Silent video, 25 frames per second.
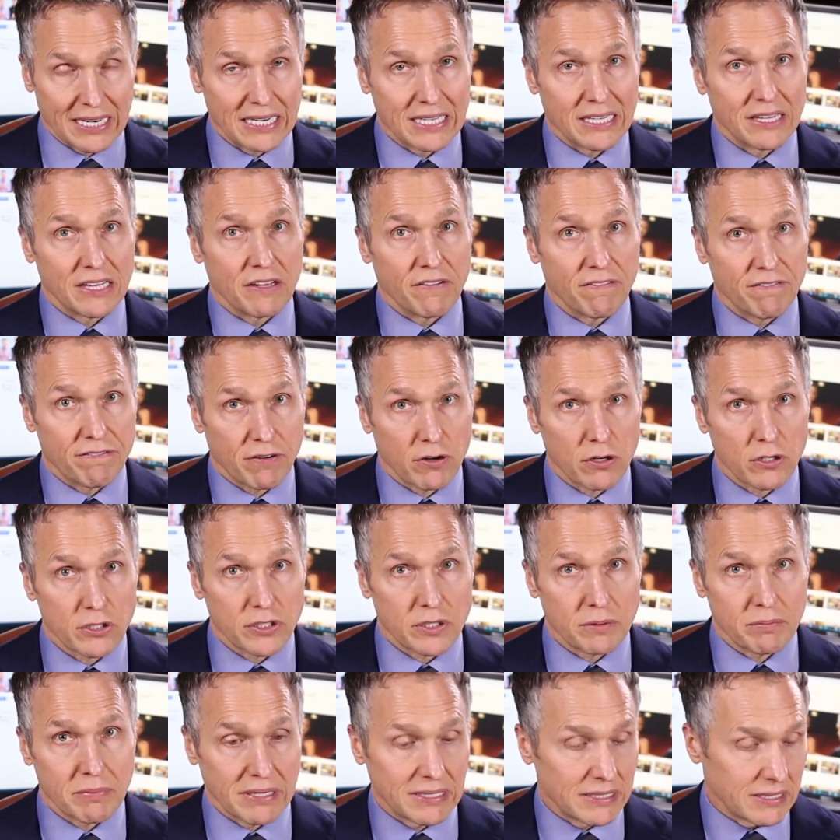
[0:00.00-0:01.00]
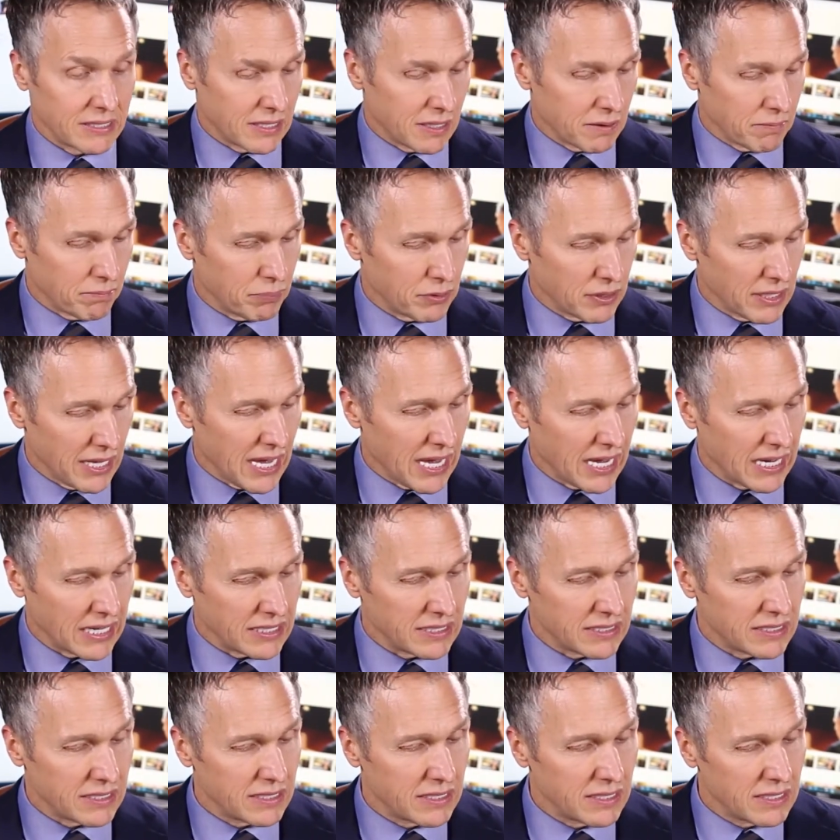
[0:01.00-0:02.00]
And in the first amended
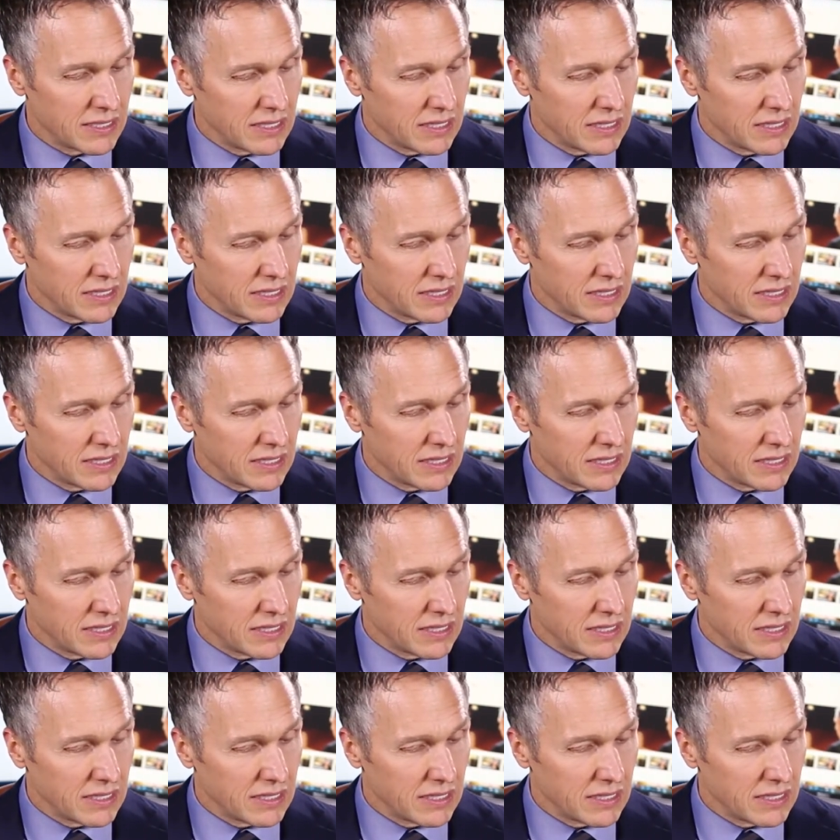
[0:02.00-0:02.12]
complaint,